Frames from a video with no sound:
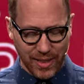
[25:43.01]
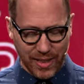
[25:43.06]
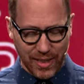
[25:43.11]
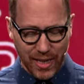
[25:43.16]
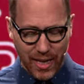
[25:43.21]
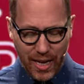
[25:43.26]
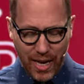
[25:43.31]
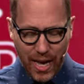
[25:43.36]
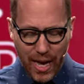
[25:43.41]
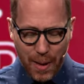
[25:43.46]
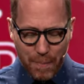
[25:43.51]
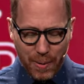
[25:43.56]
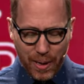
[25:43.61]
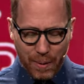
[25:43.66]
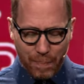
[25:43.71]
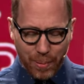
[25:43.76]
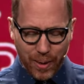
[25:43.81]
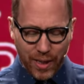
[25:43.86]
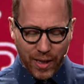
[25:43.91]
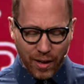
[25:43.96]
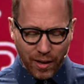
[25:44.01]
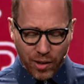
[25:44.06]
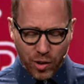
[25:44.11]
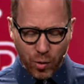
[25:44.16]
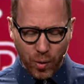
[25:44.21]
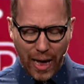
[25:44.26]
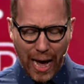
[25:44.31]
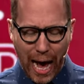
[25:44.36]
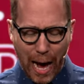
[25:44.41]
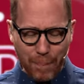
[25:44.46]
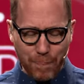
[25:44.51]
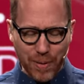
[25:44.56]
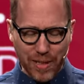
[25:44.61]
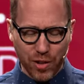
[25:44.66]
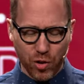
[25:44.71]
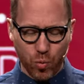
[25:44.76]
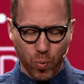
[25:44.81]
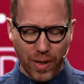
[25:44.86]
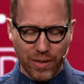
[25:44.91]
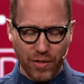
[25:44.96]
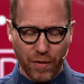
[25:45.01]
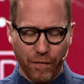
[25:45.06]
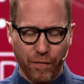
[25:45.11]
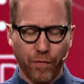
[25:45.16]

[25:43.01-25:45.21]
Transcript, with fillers: And, but, but here's what happens when the